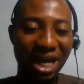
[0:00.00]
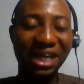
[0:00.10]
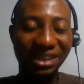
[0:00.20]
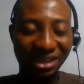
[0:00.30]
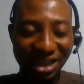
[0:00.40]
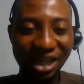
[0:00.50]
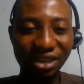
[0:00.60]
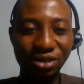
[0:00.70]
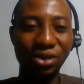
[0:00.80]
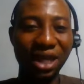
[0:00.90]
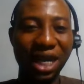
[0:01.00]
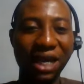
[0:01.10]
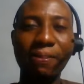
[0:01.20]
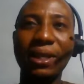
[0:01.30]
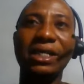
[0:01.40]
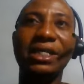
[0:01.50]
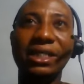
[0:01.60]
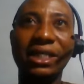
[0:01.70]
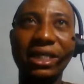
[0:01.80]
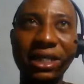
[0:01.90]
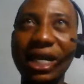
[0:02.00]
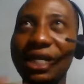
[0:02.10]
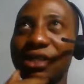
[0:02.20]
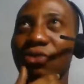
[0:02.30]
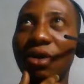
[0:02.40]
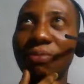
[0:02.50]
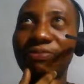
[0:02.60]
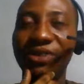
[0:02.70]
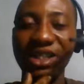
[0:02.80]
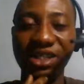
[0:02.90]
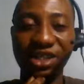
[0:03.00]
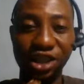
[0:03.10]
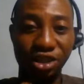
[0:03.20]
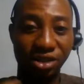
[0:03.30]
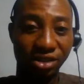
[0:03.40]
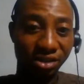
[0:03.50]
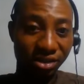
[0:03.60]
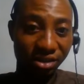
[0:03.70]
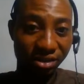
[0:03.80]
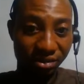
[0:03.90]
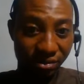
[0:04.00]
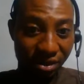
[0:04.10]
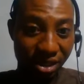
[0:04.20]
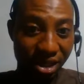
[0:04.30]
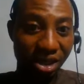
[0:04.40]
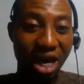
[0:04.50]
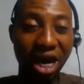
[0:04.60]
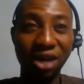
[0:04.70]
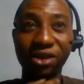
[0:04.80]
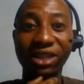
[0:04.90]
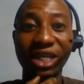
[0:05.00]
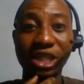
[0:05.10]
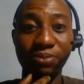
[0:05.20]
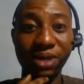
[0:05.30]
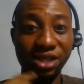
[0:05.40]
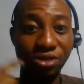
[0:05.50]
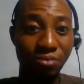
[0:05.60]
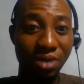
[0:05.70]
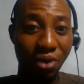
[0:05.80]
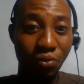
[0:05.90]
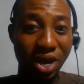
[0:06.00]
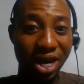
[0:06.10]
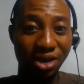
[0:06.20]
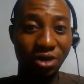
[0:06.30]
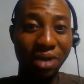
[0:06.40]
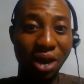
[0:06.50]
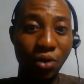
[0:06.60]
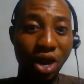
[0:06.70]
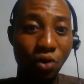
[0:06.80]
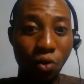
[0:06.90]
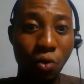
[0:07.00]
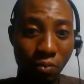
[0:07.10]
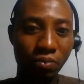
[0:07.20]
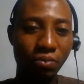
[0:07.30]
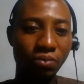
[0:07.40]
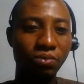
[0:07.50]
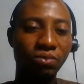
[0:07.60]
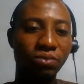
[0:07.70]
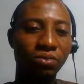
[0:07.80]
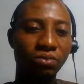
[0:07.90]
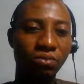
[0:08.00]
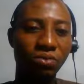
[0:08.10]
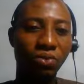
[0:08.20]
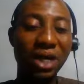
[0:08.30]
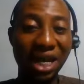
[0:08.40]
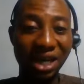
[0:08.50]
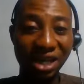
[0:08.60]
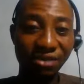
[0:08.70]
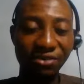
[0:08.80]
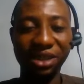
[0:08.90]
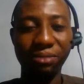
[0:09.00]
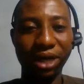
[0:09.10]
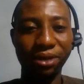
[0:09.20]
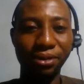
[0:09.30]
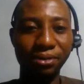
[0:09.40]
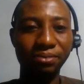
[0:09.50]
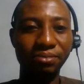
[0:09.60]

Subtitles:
I share it online. There is one filling station along the express on my way home where I live in Ibadan.